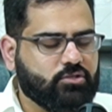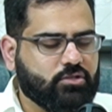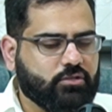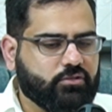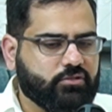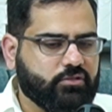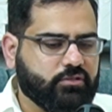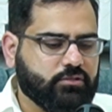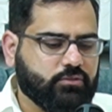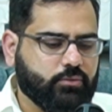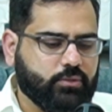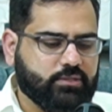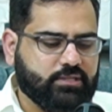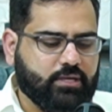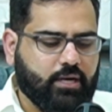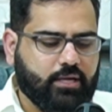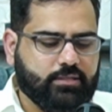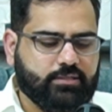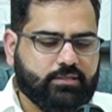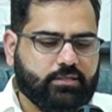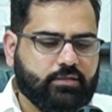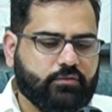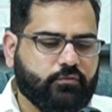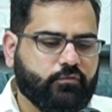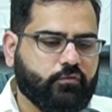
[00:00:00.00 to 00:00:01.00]
Children's
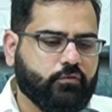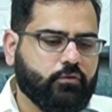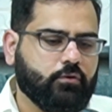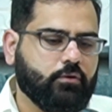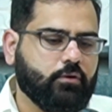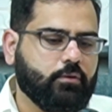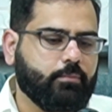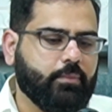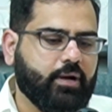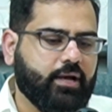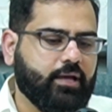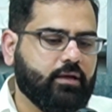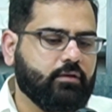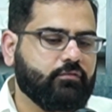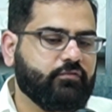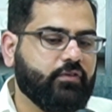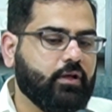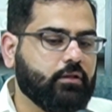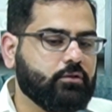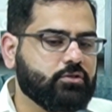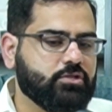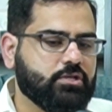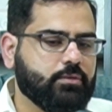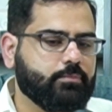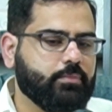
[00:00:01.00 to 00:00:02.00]
Wisconsin, for my
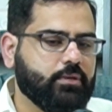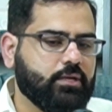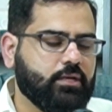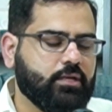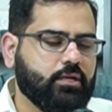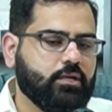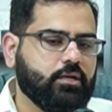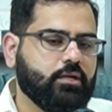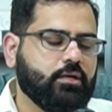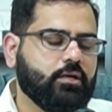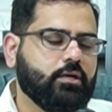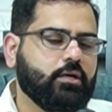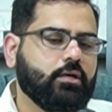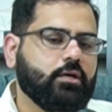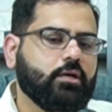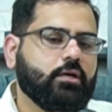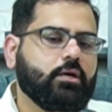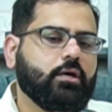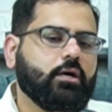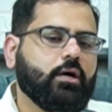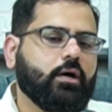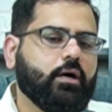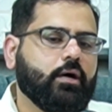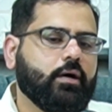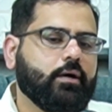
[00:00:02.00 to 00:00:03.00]
fellowship in
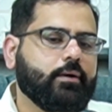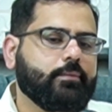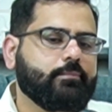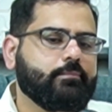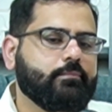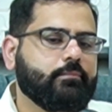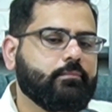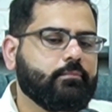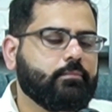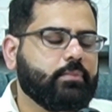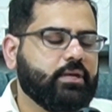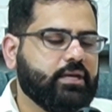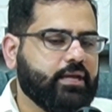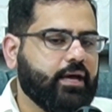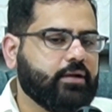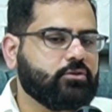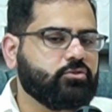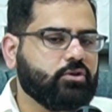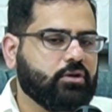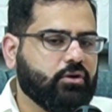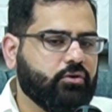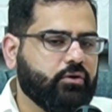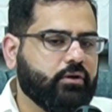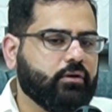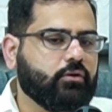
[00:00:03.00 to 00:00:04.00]

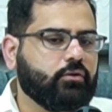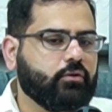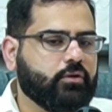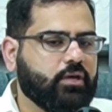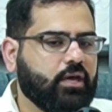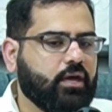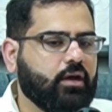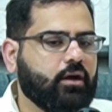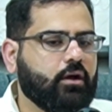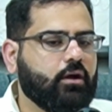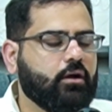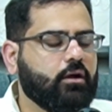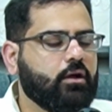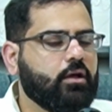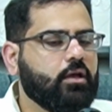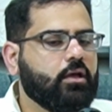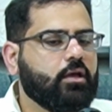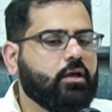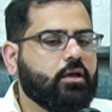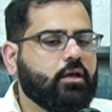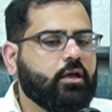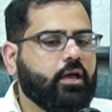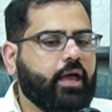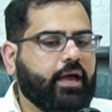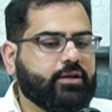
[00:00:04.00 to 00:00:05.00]
pediatric critical care
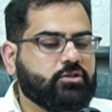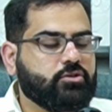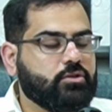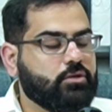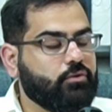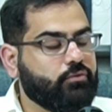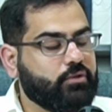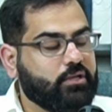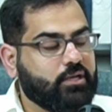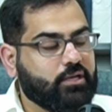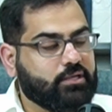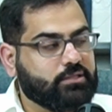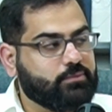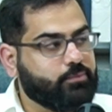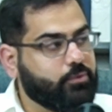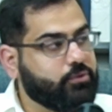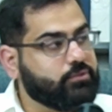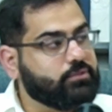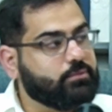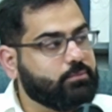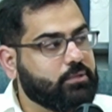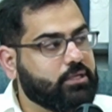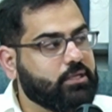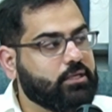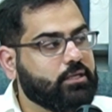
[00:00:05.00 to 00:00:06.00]
actually really
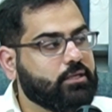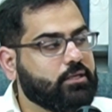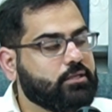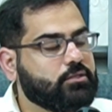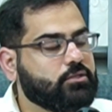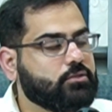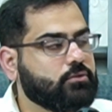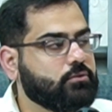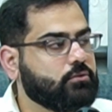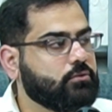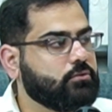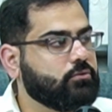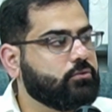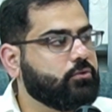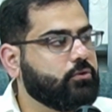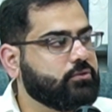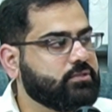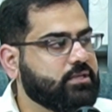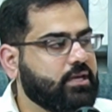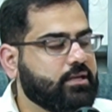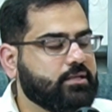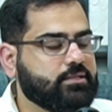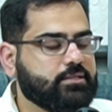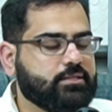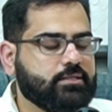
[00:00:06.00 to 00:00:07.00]
exposed me to
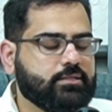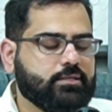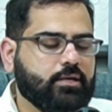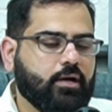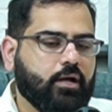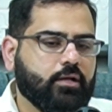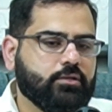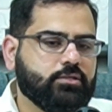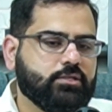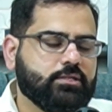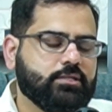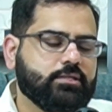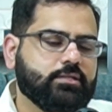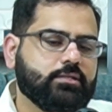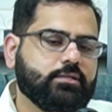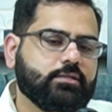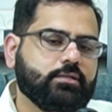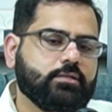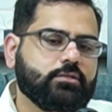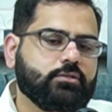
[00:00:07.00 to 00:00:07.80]
those anesthesiologists.